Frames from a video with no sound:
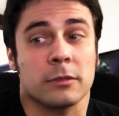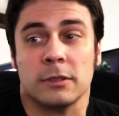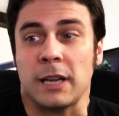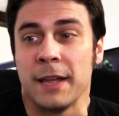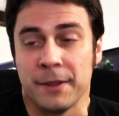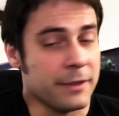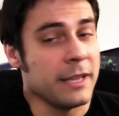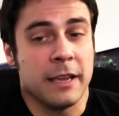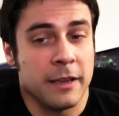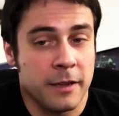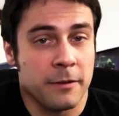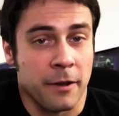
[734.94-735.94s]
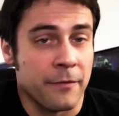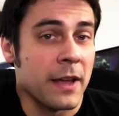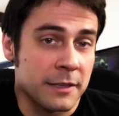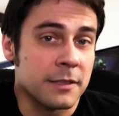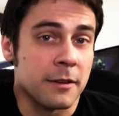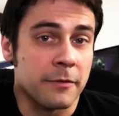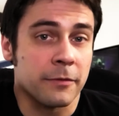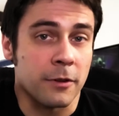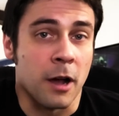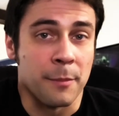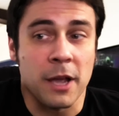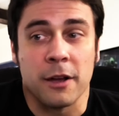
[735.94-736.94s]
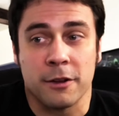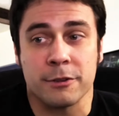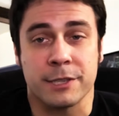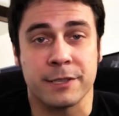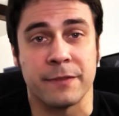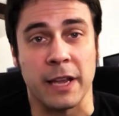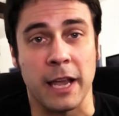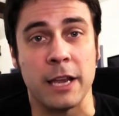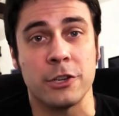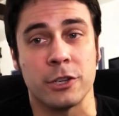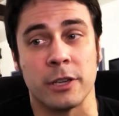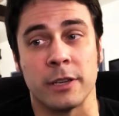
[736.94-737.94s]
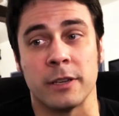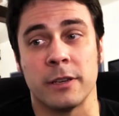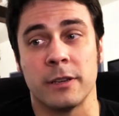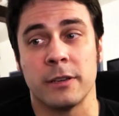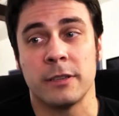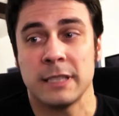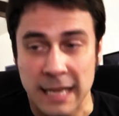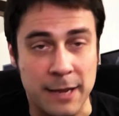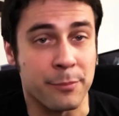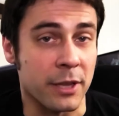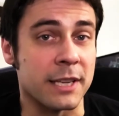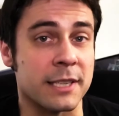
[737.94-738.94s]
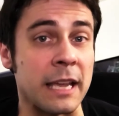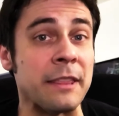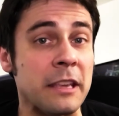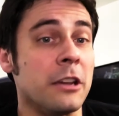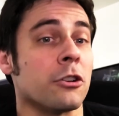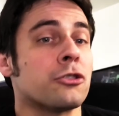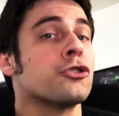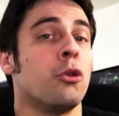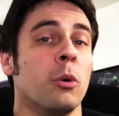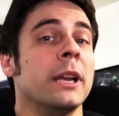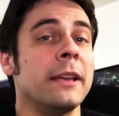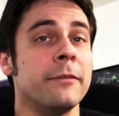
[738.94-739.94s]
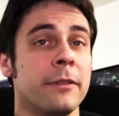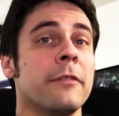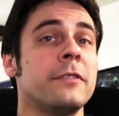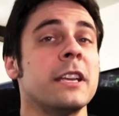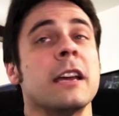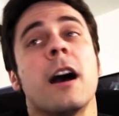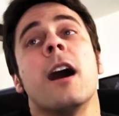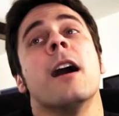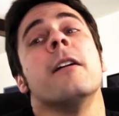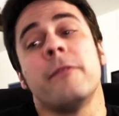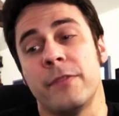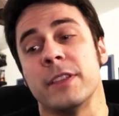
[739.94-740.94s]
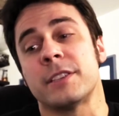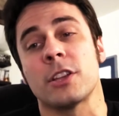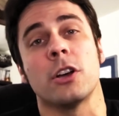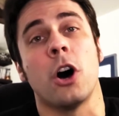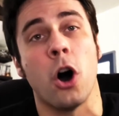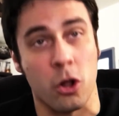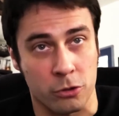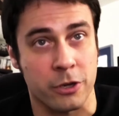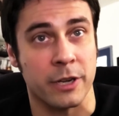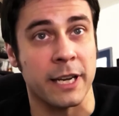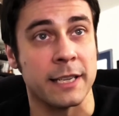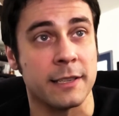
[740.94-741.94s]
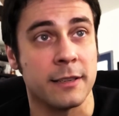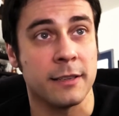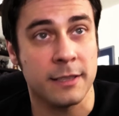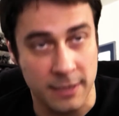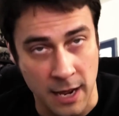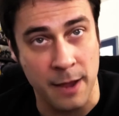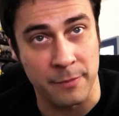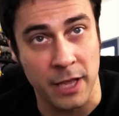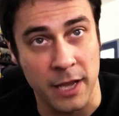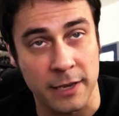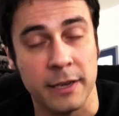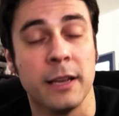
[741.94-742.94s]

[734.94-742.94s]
And then the events of A Meowie Christmas Vacation take place in the year 2050 of this alternate timeline.